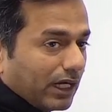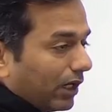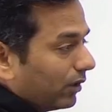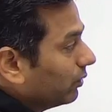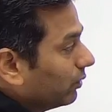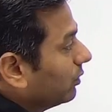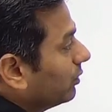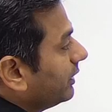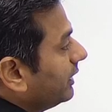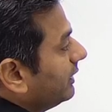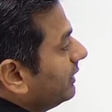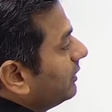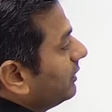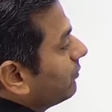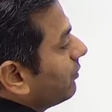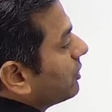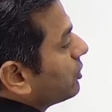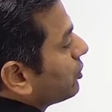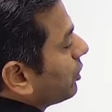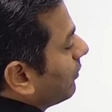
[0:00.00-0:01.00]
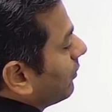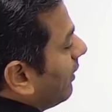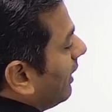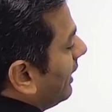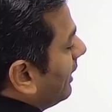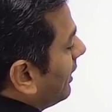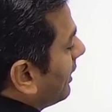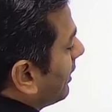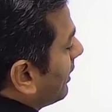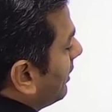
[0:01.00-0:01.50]
Now in this virtual
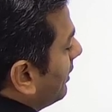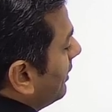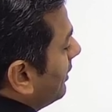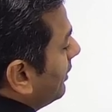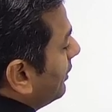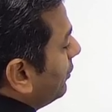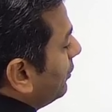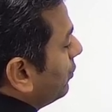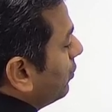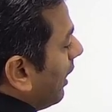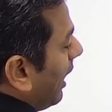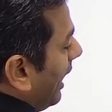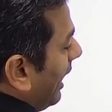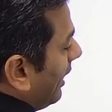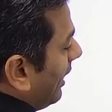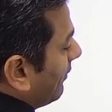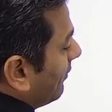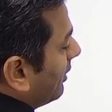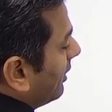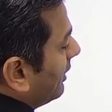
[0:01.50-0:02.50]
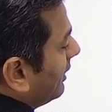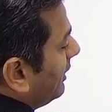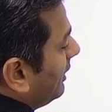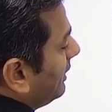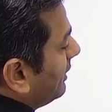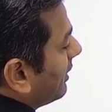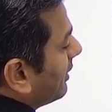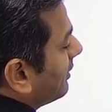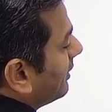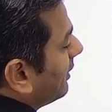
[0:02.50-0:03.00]
wire, you have a
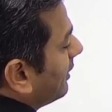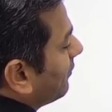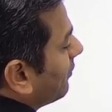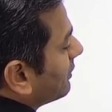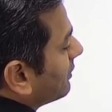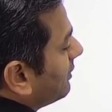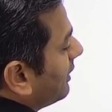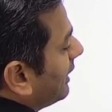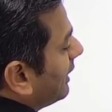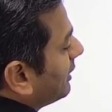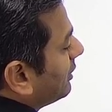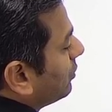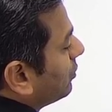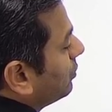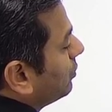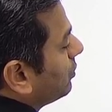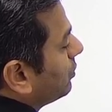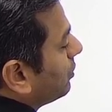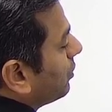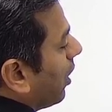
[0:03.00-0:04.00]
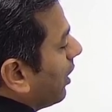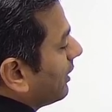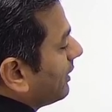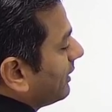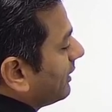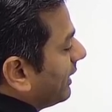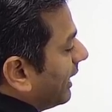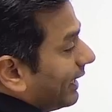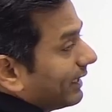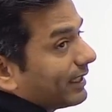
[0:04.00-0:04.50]
Ethernet
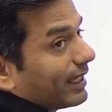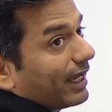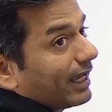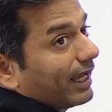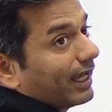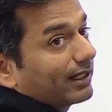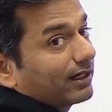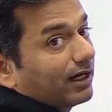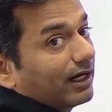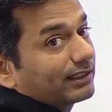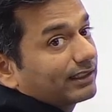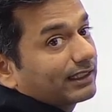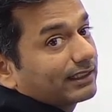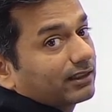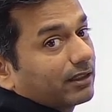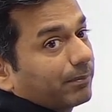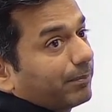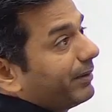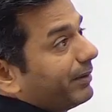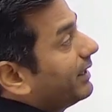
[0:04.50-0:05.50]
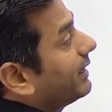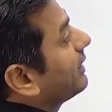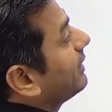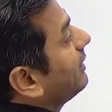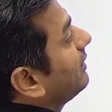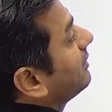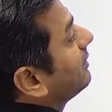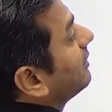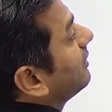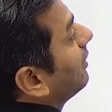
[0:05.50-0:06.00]
1/2.10 and another
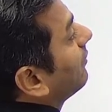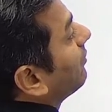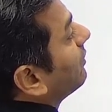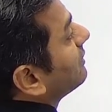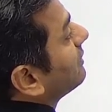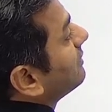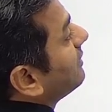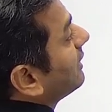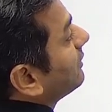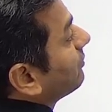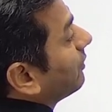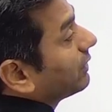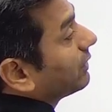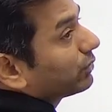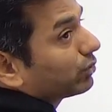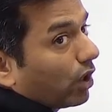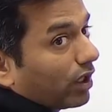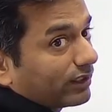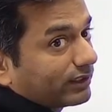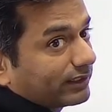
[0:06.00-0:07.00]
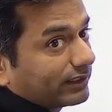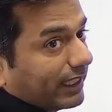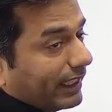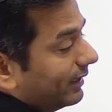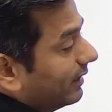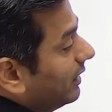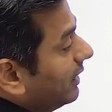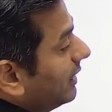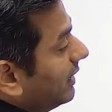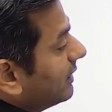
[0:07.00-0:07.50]
pair Ethernet
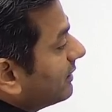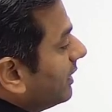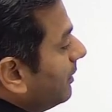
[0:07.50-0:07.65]
1/1.10.